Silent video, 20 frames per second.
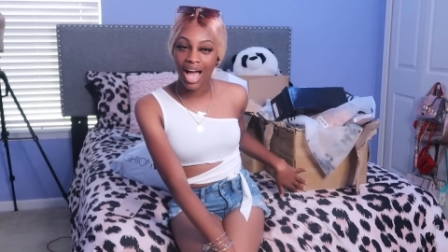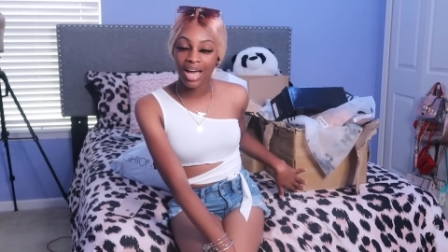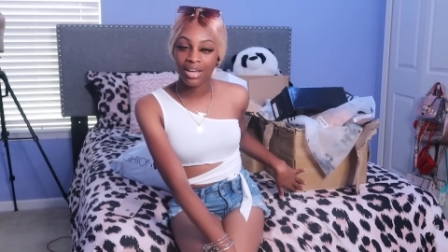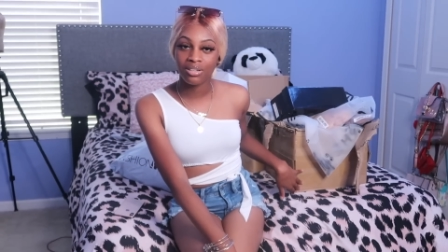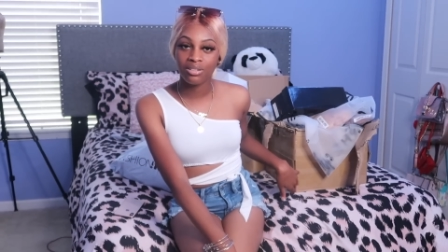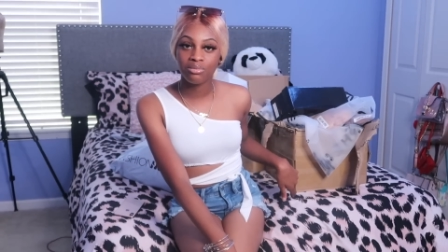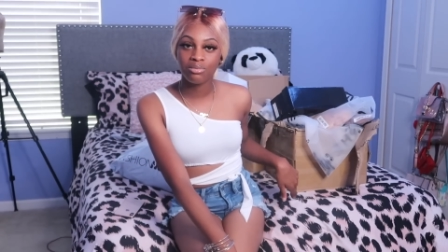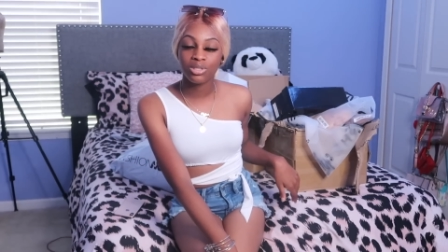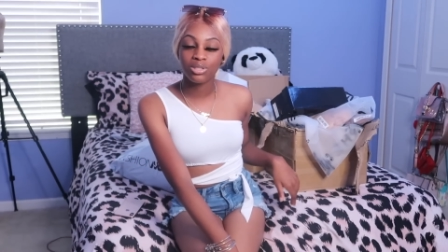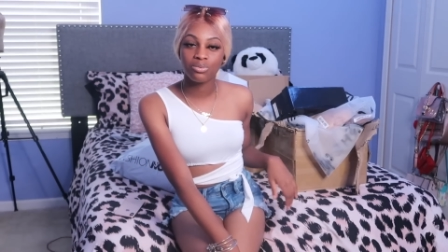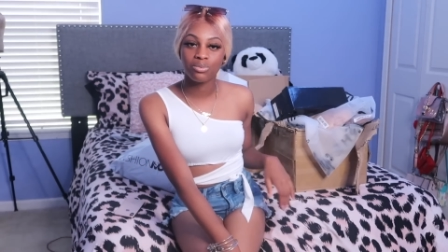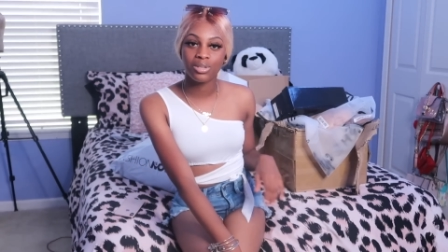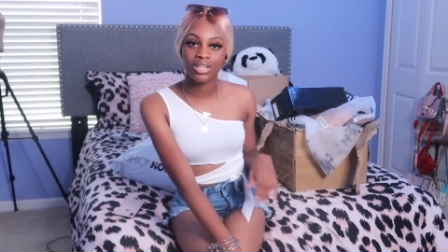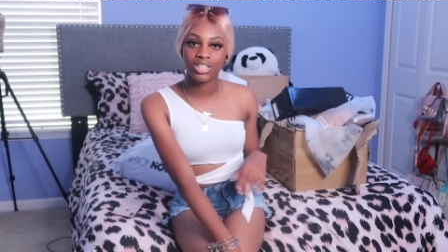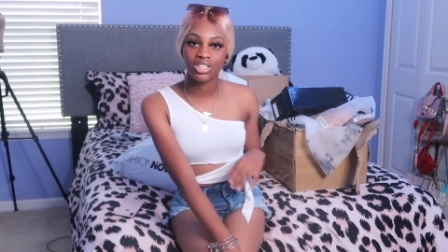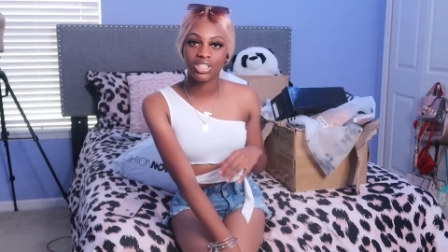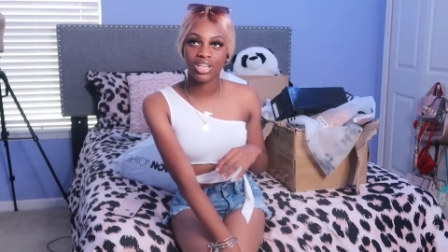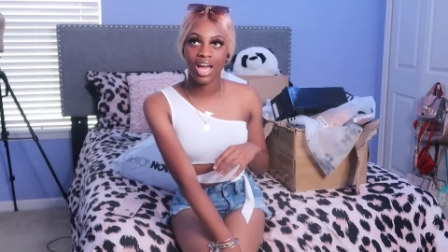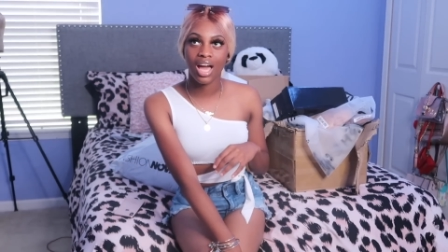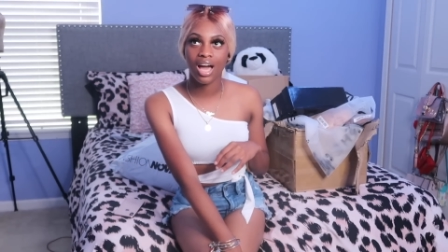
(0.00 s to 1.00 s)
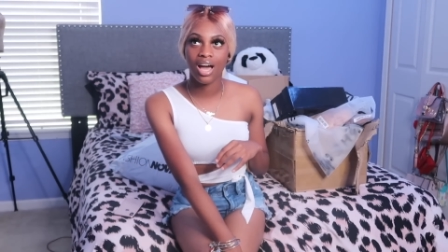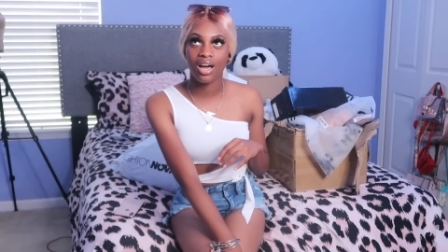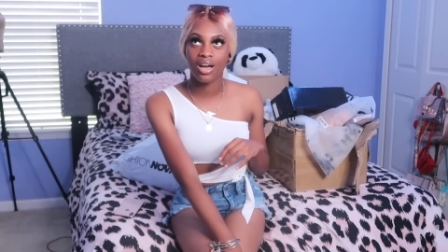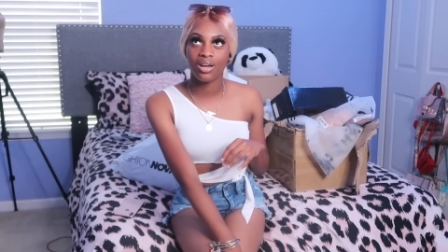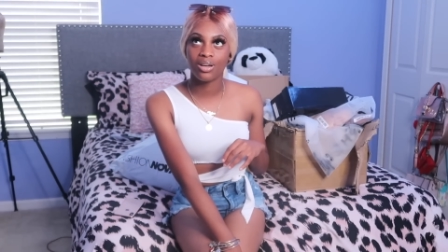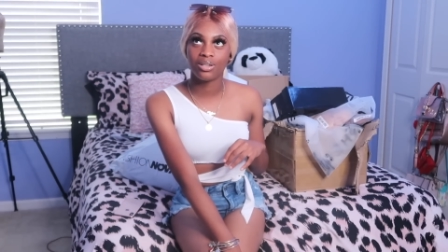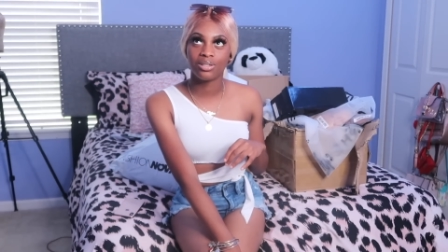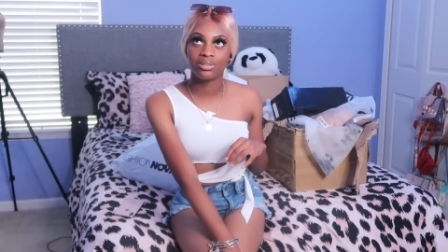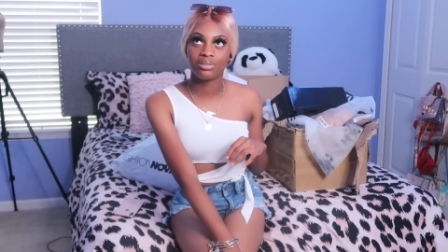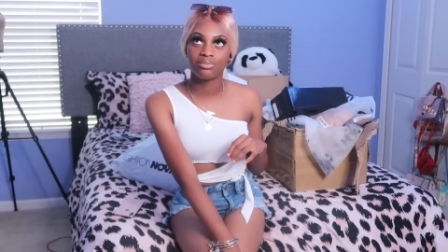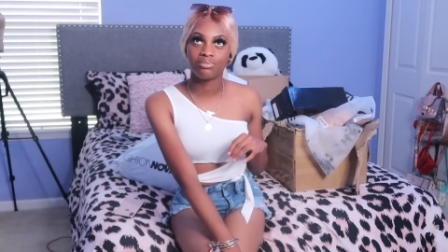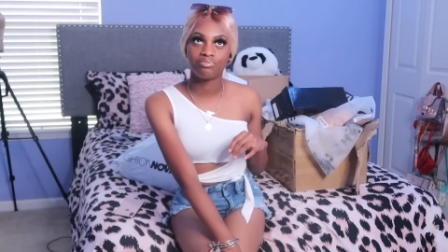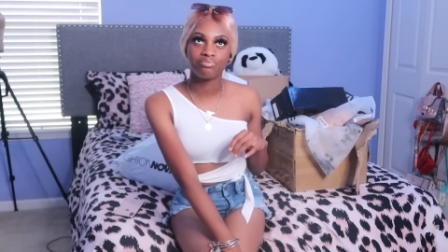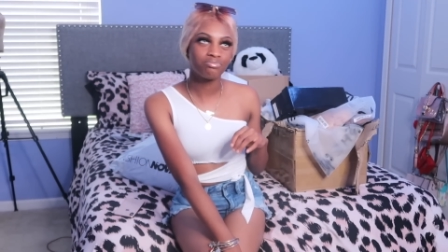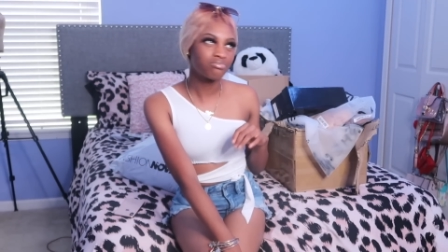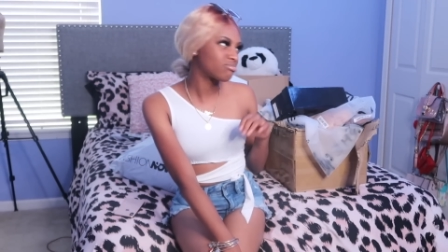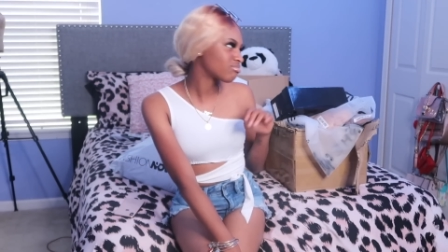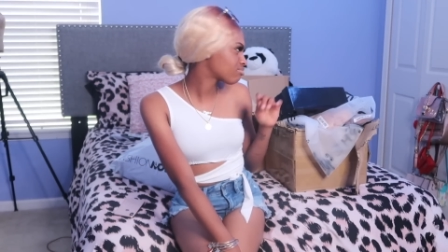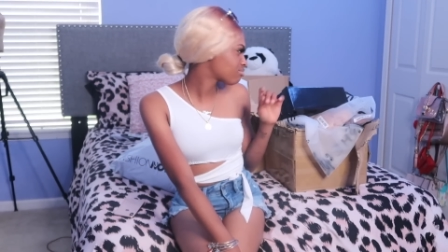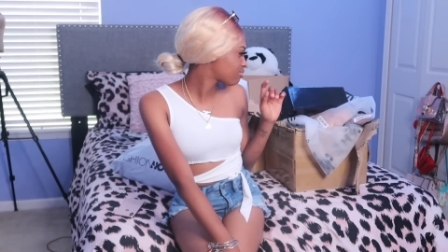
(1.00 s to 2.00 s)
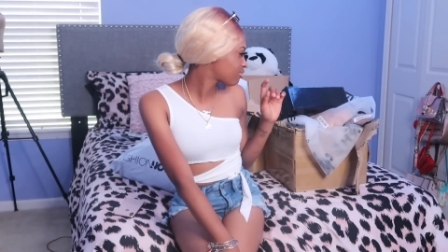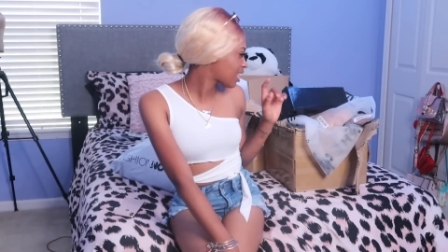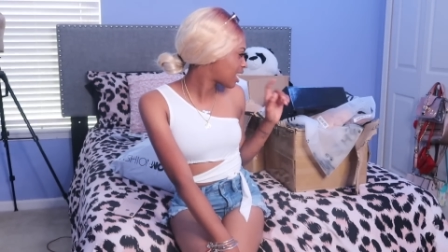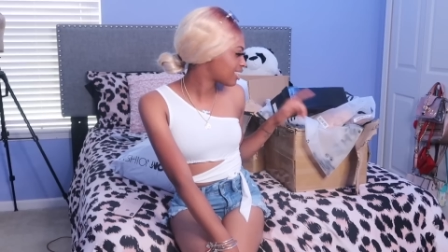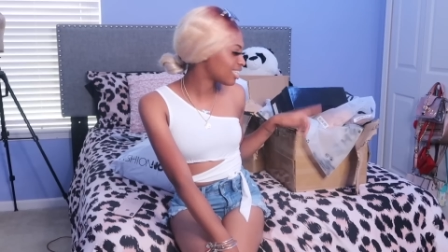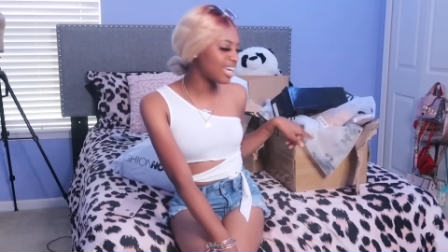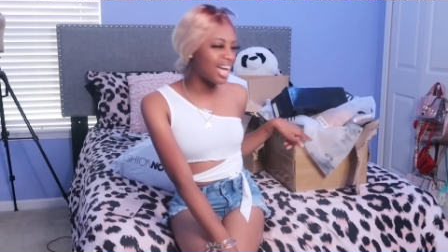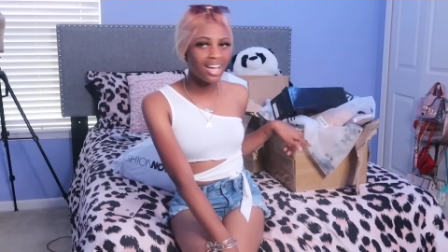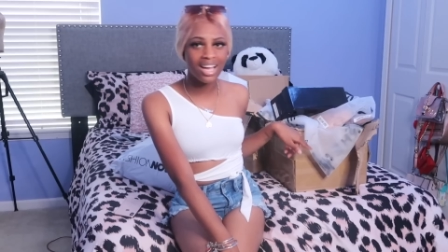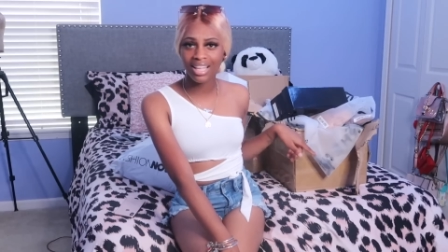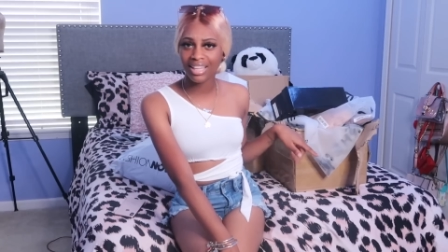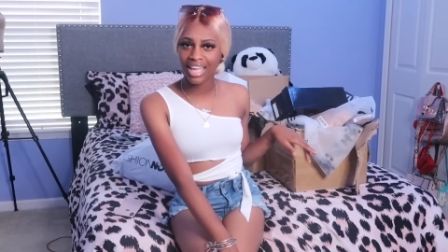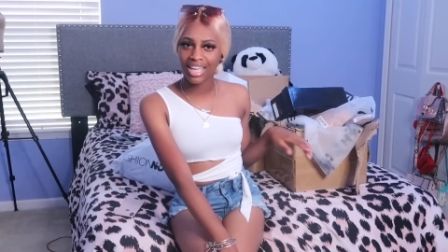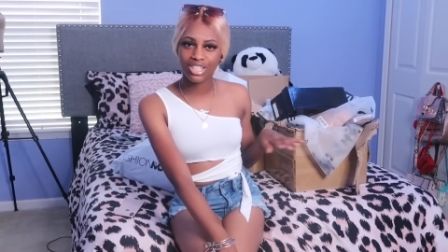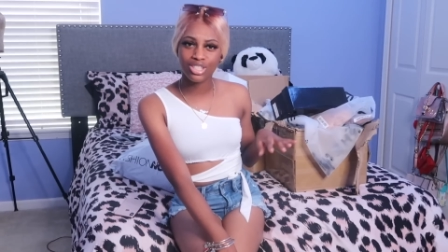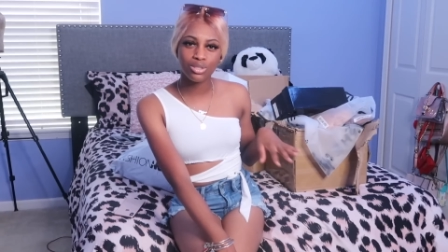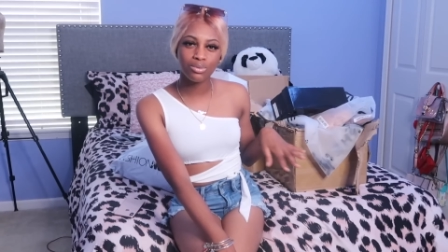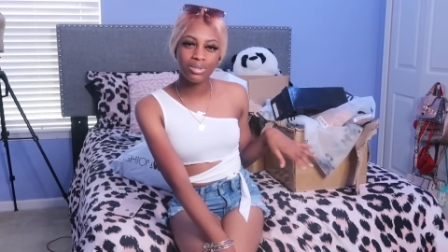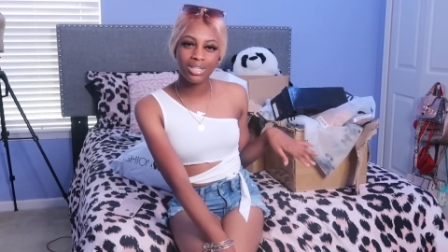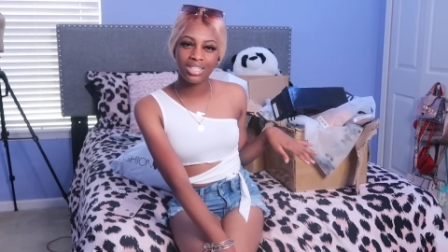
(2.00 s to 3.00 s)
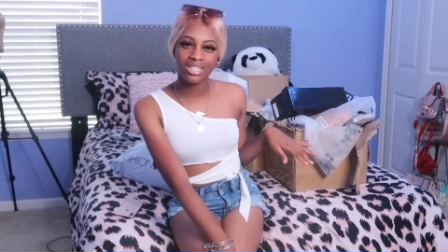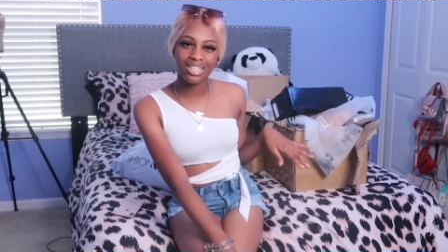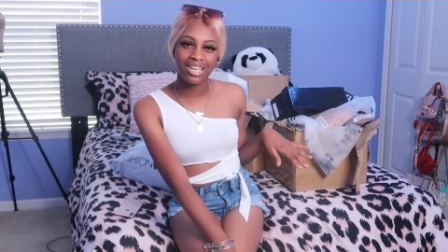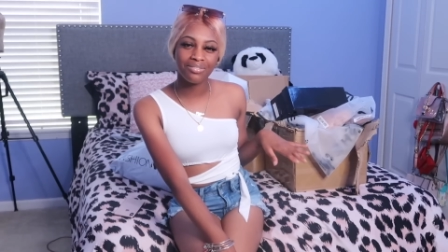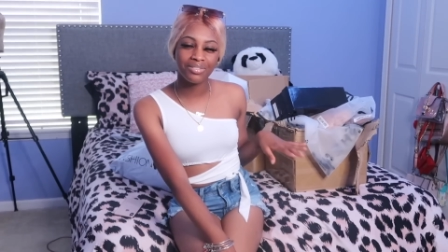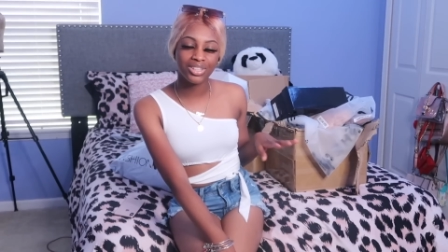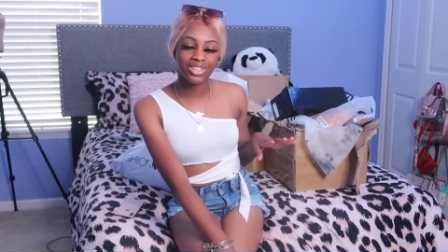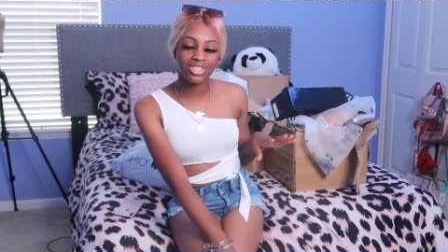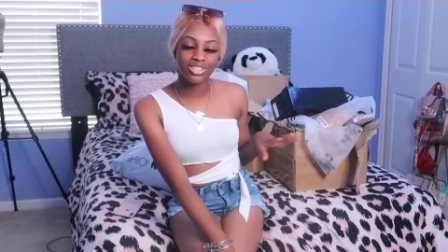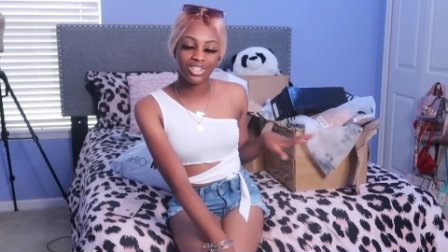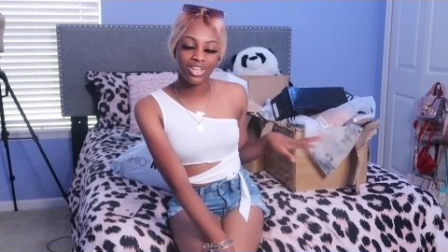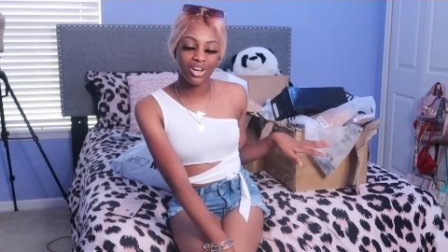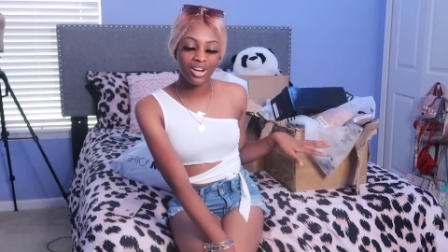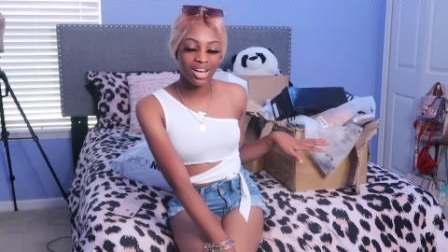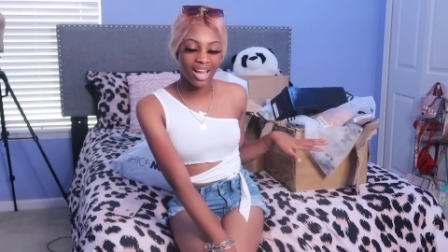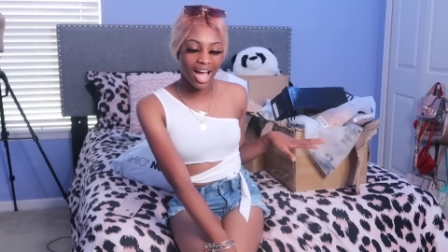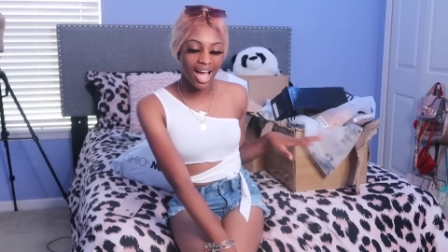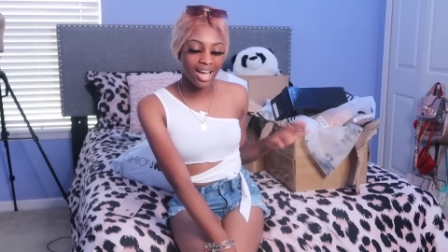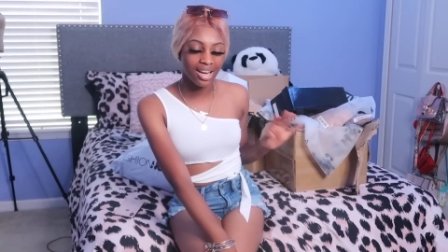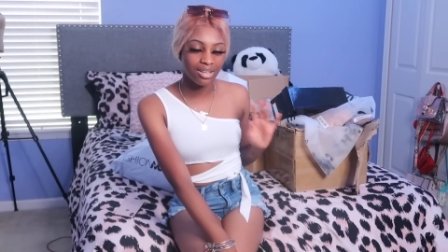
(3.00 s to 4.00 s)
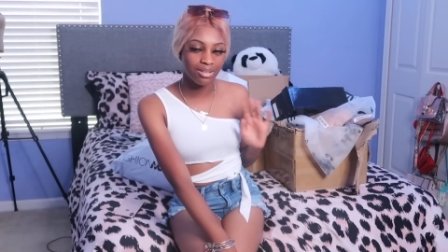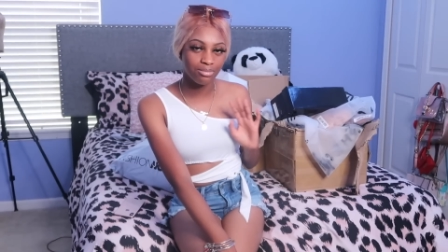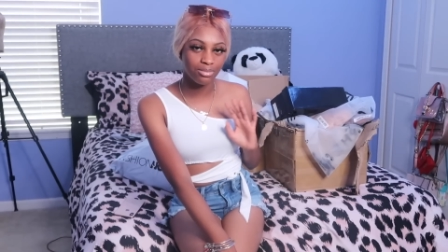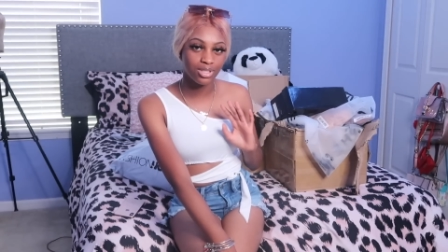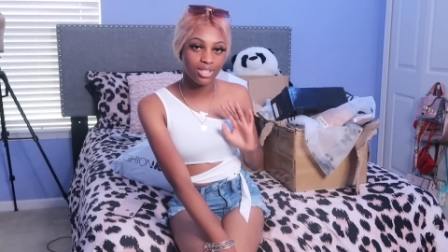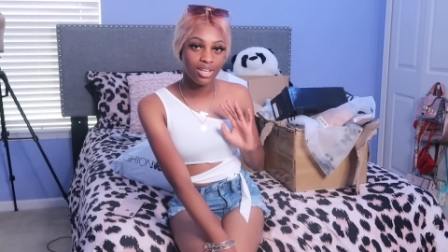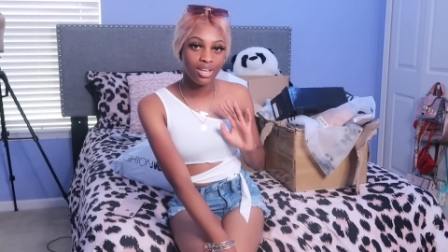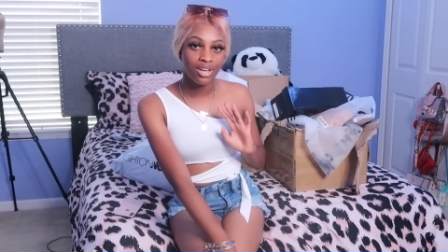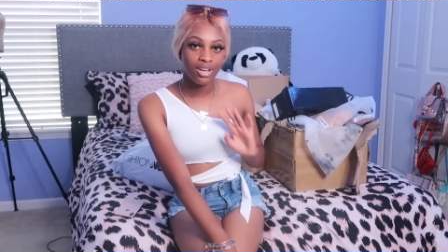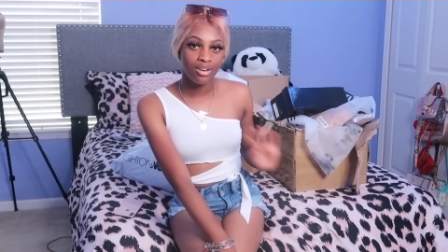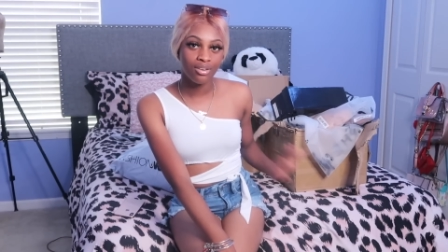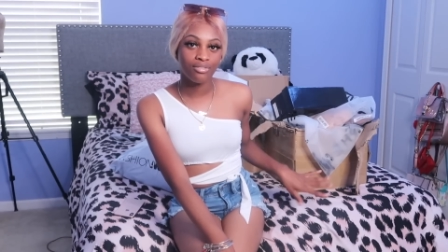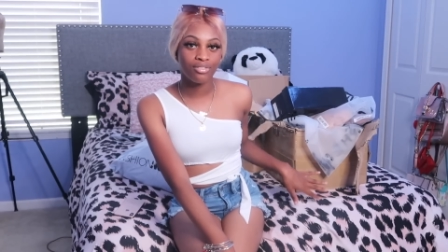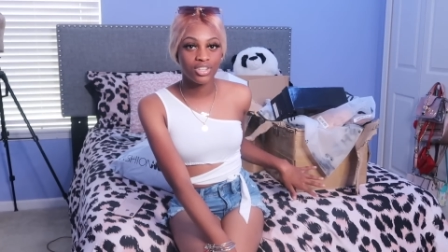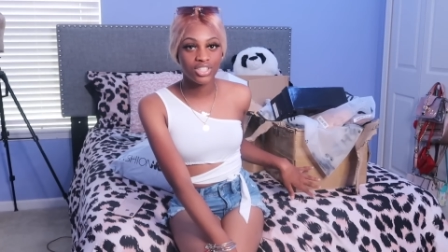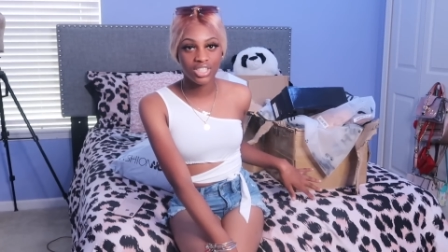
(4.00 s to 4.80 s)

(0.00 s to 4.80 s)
items, which I think I got like 27 to 30 items for